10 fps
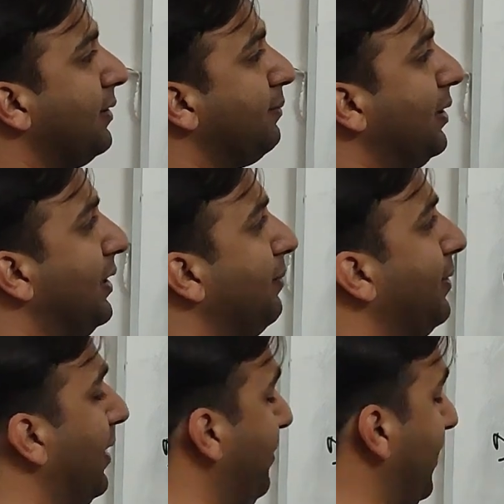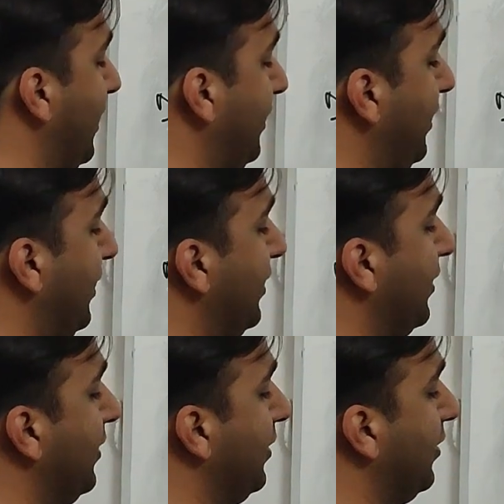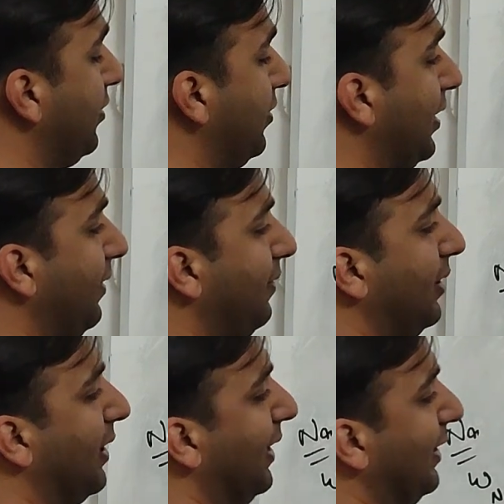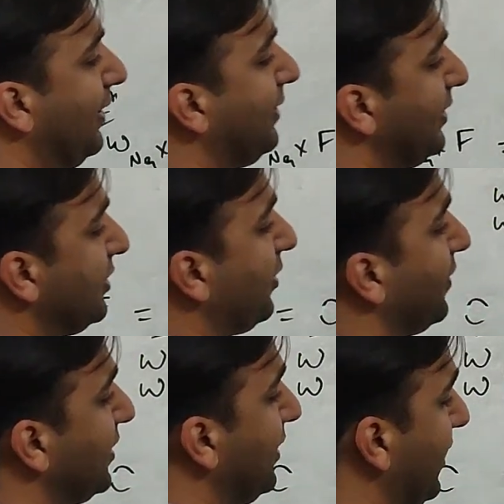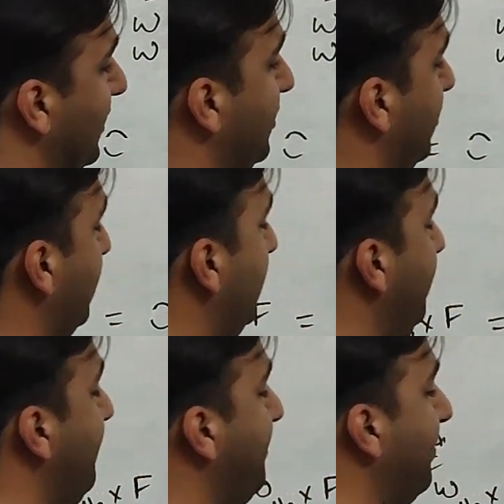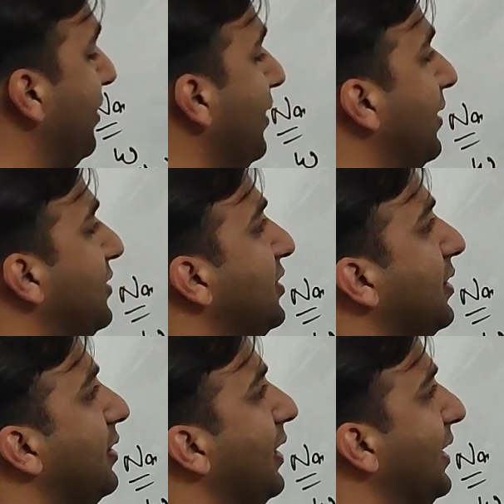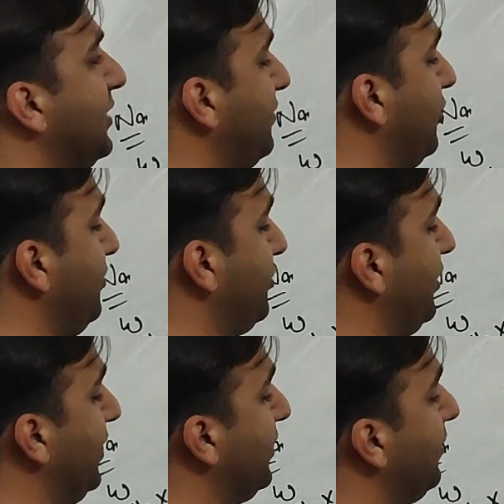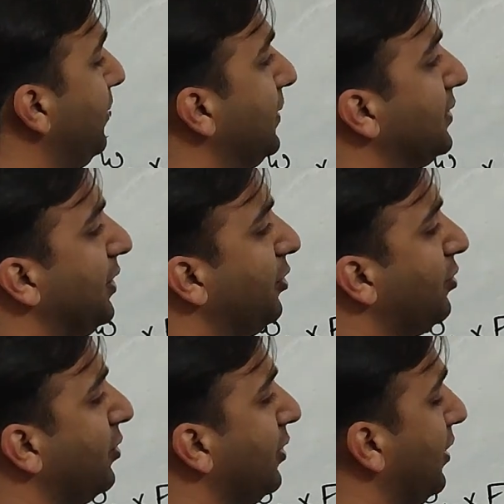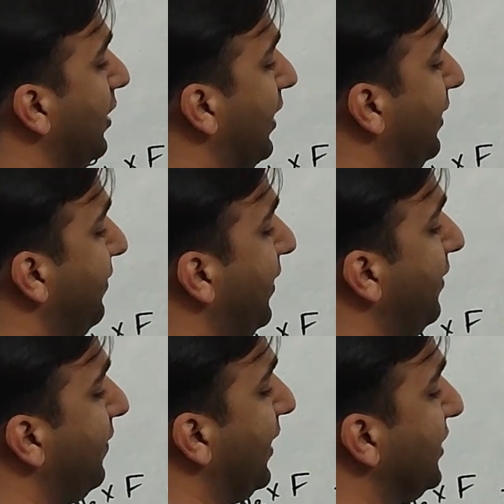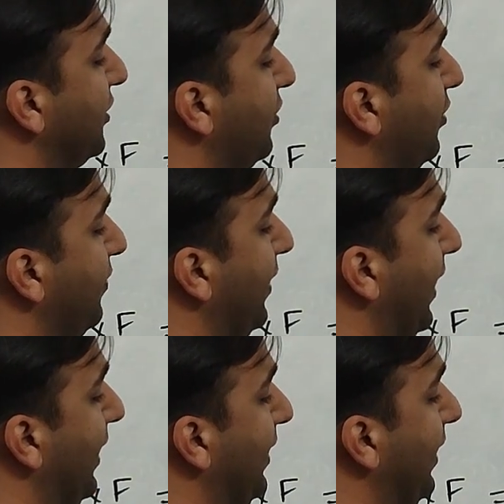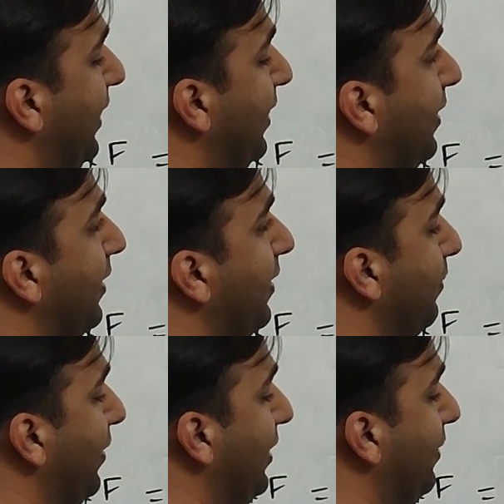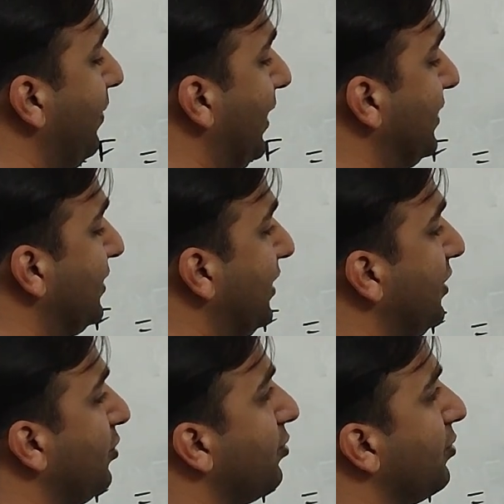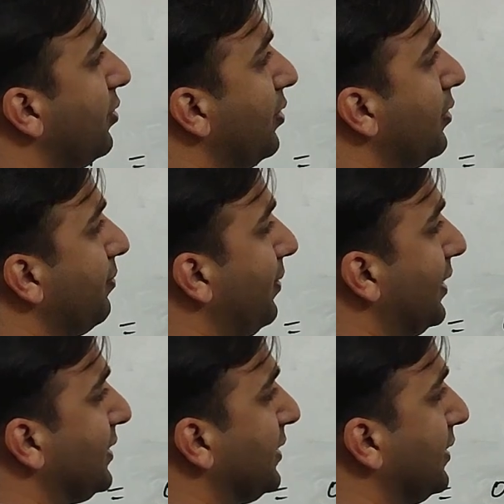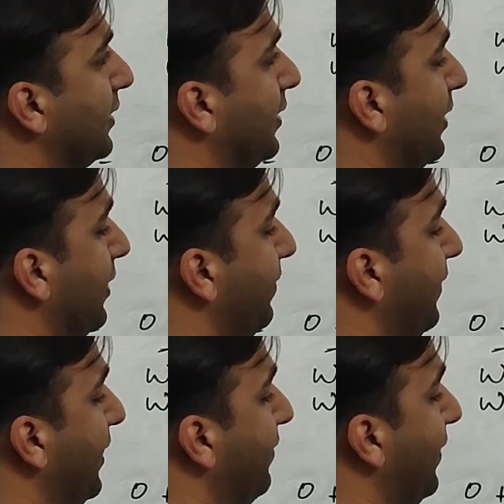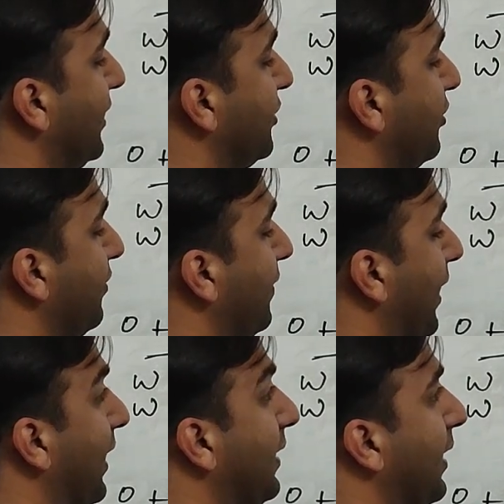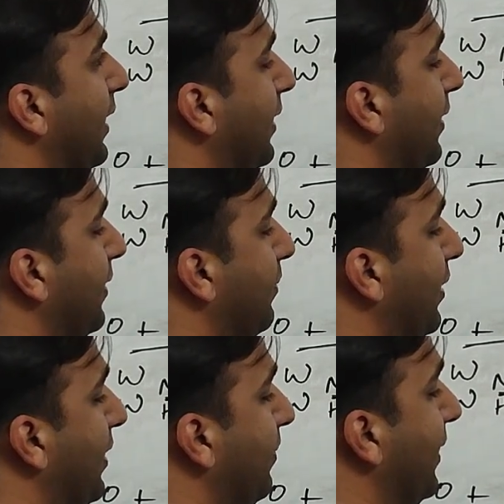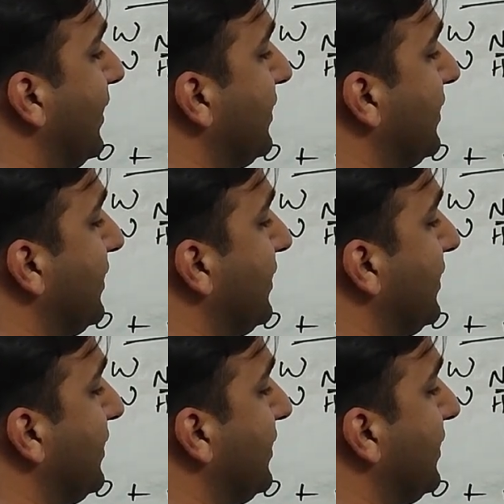multiply by 100, or I will write this equation as generalized form. So it will be 0 and weight fraction of Na multiply C2 plus weight fraction of Na multiply